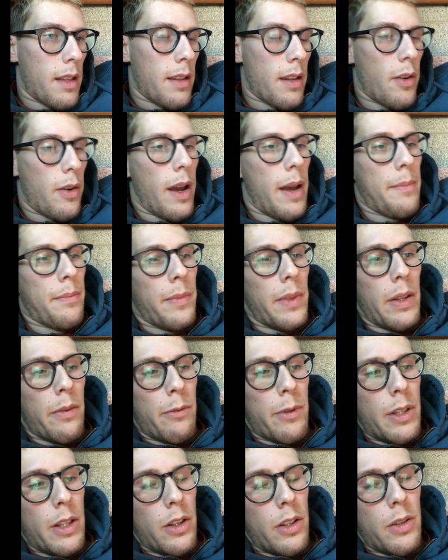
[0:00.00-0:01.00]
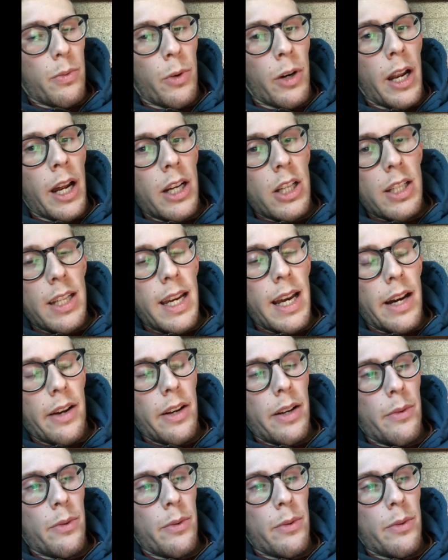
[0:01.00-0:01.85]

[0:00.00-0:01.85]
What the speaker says: Okay, results weren't actually out.